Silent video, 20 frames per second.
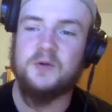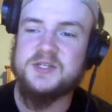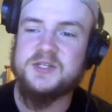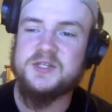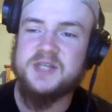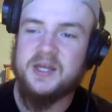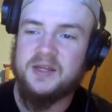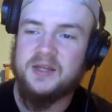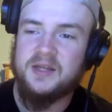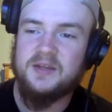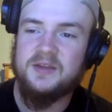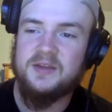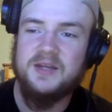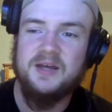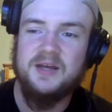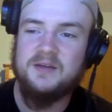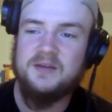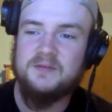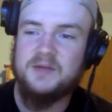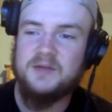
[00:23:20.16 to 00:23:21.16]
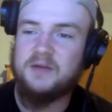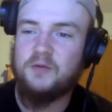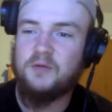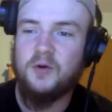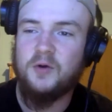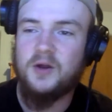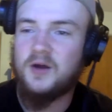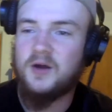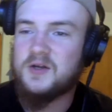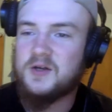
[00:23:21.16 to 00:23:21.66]
it's like
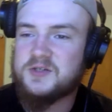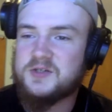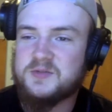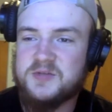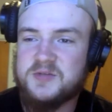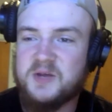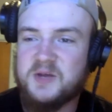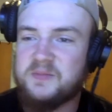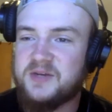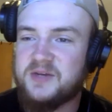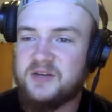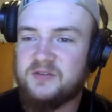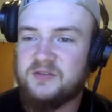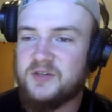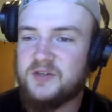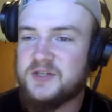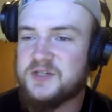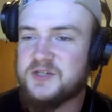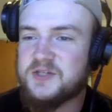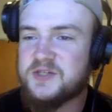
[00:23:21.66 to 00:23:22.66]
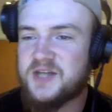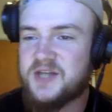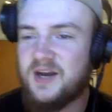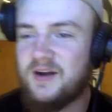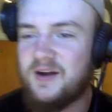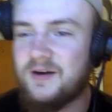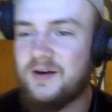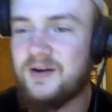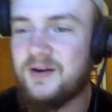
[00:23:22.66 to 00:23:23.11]
everyone calls them something different, so it's kind of hard to